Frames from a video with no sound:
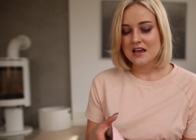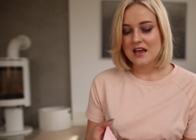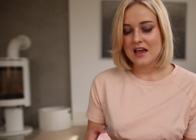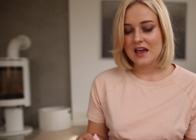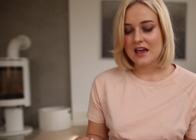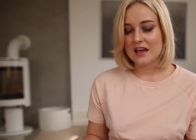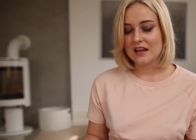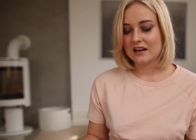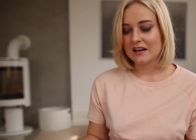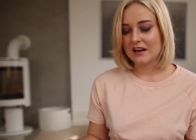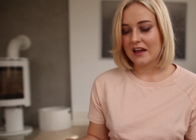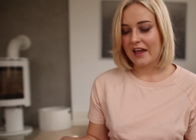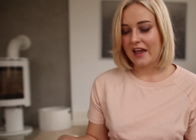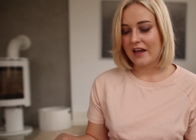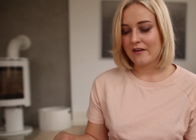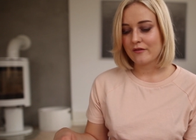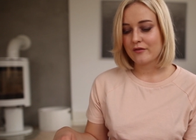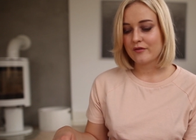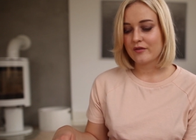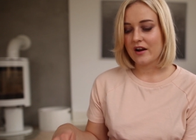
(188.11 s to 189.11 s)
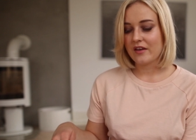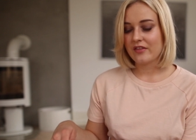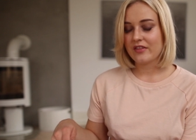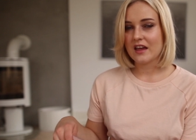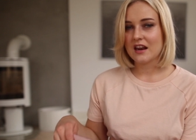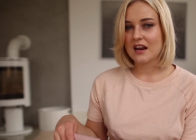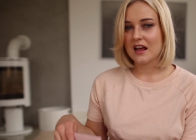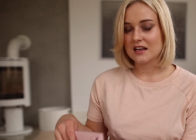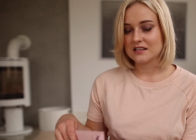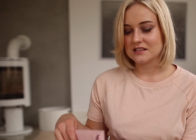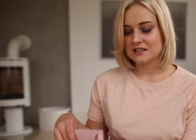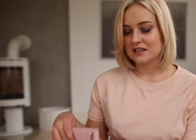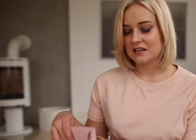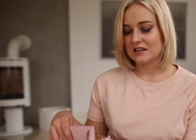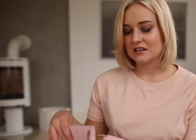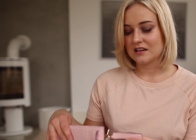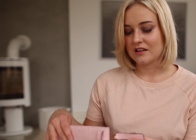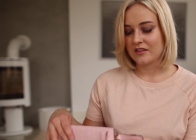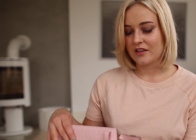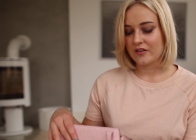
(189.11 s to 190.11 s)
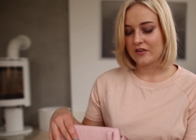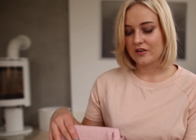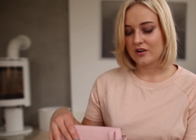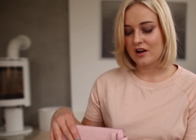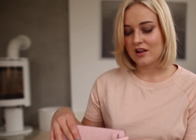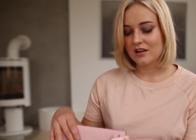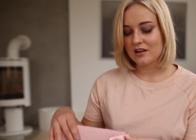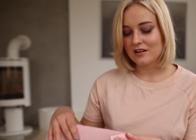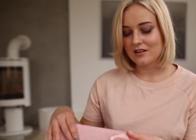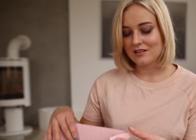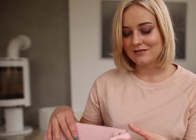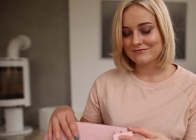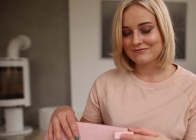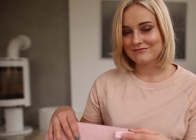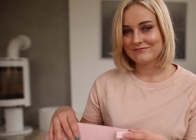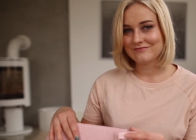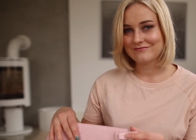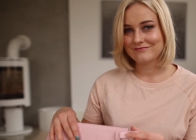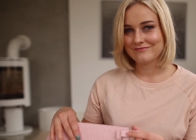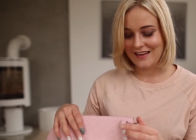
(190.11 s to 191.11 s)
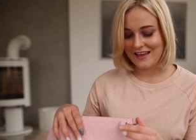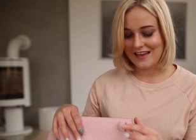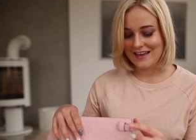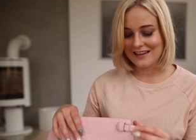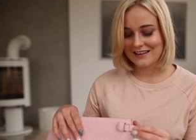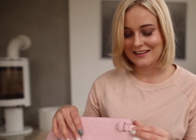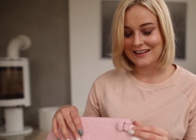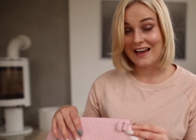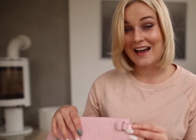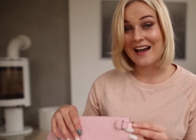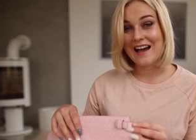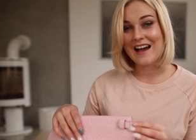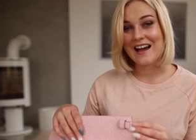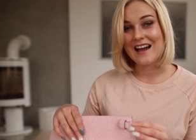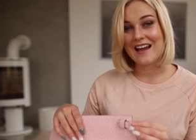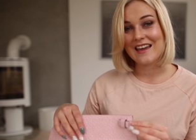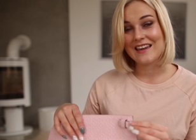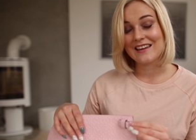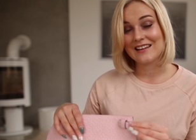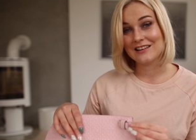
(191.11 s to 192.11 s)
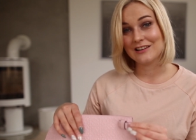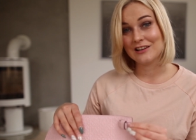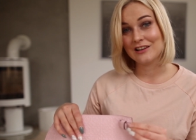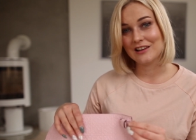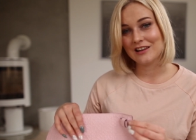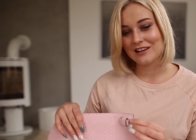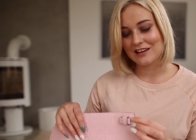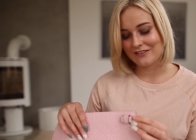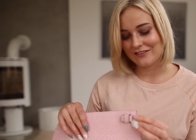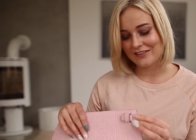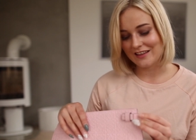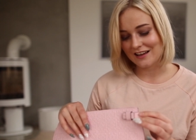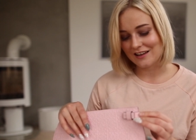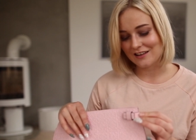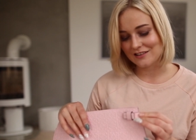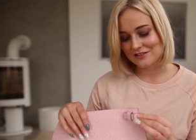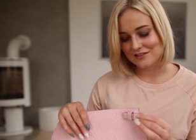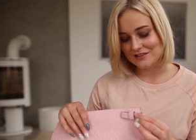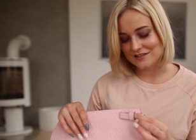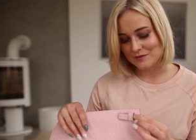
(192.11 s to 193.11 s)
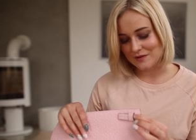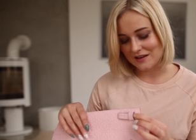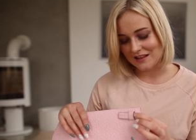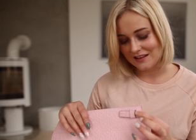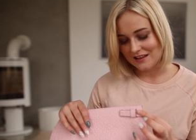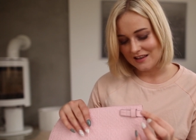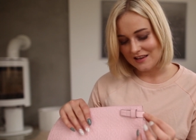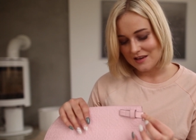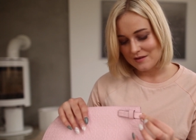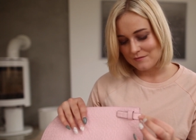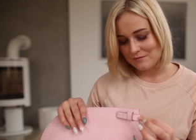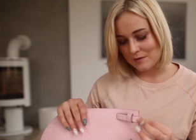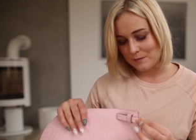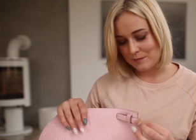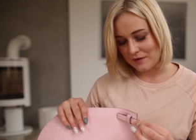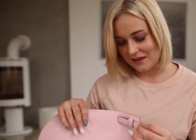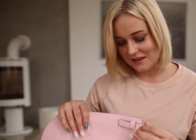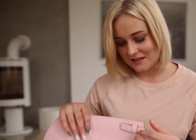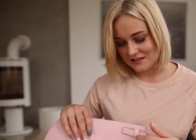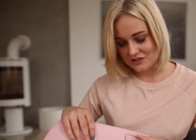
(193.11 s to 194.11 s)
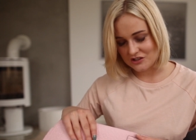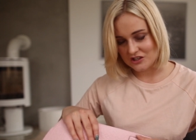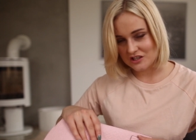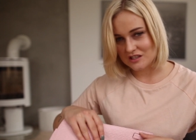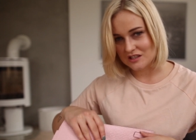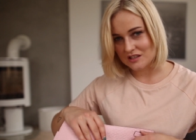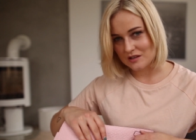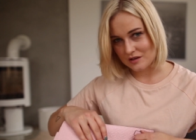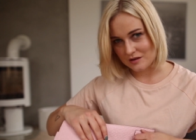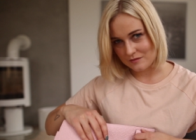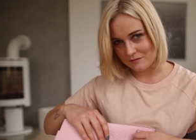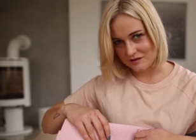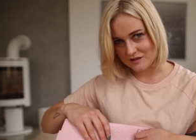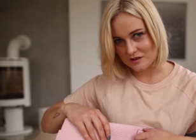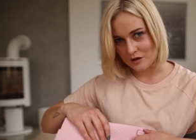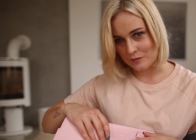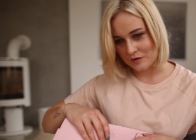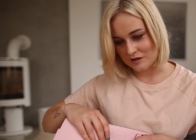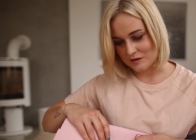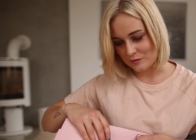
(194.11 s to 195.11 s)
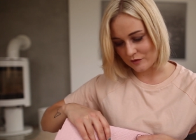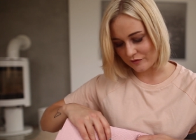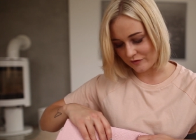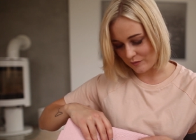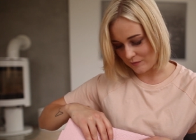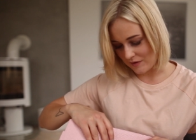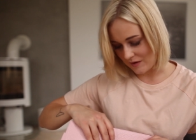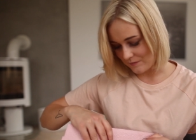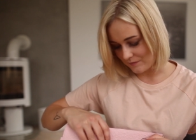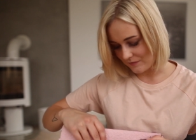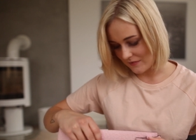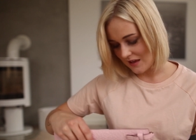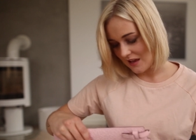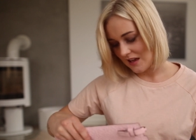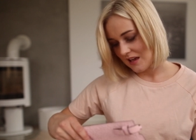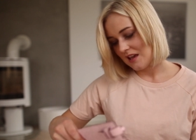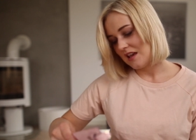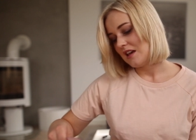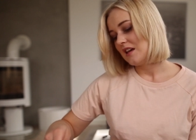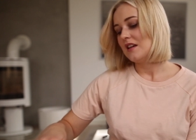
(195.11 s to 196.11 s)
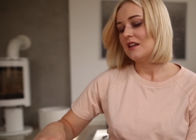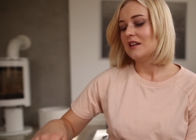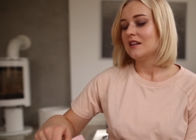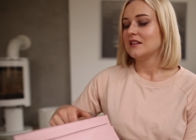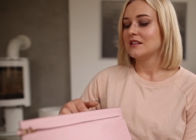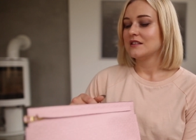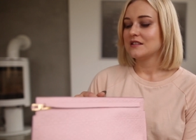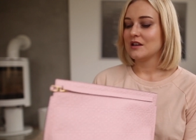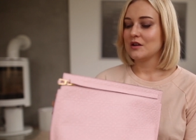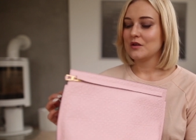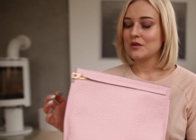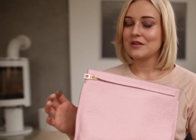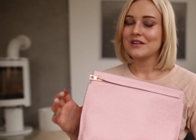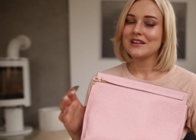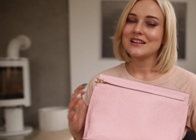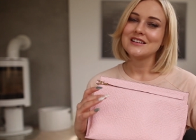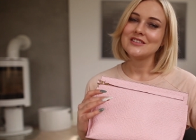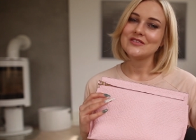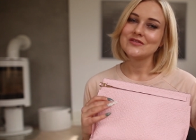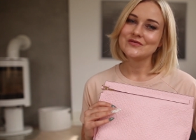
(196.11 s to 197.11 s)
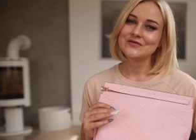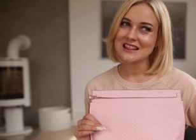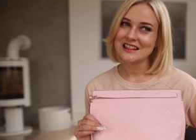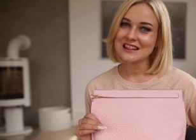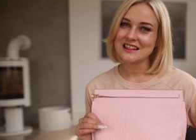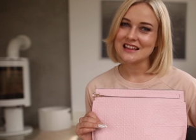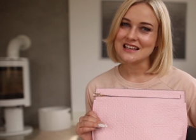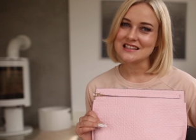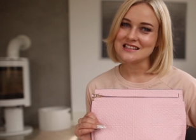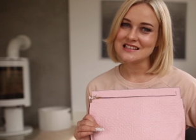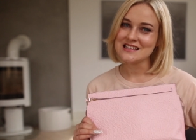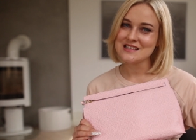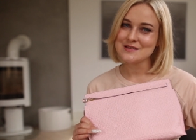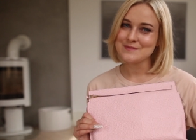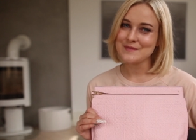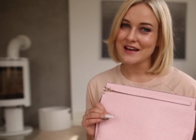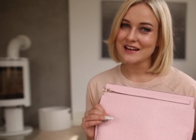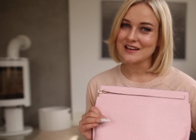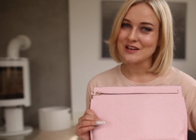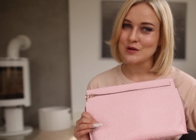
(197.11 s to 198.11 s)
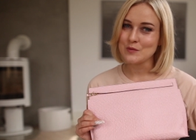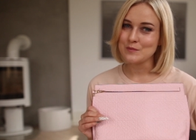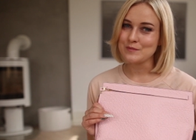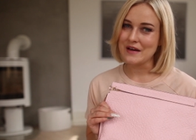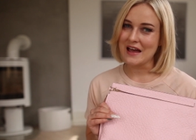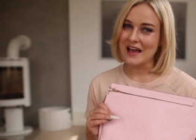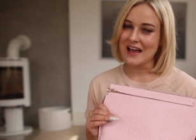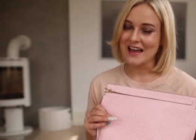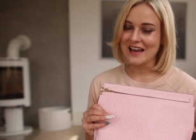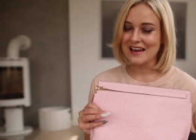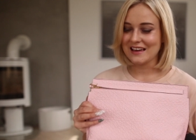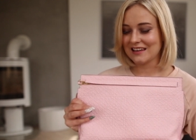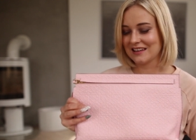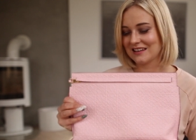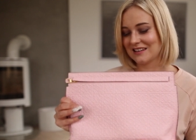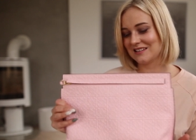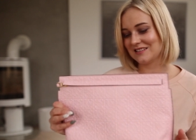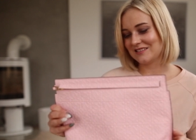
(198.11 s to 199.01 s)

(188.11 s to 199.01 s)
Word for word: And I have a friend that has it in another color and I love that color as well. The pink is just so much more for me. So this is my new bag.